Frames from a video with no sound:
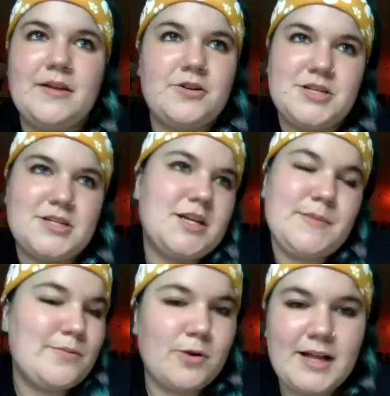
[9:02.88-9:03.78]
they're just going to
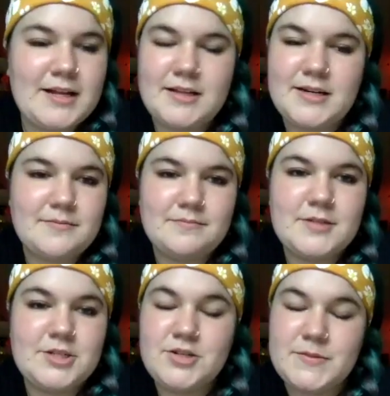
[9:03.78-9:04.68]
be more likely to,
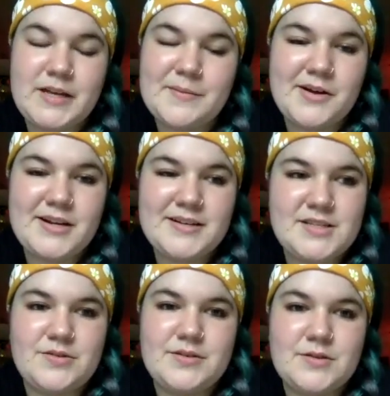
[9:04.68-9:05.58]
to do something about it.
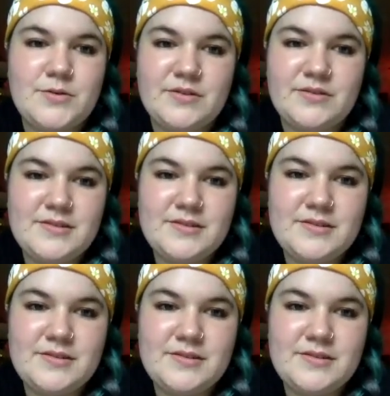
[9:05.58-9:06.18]
So it's cool. Right.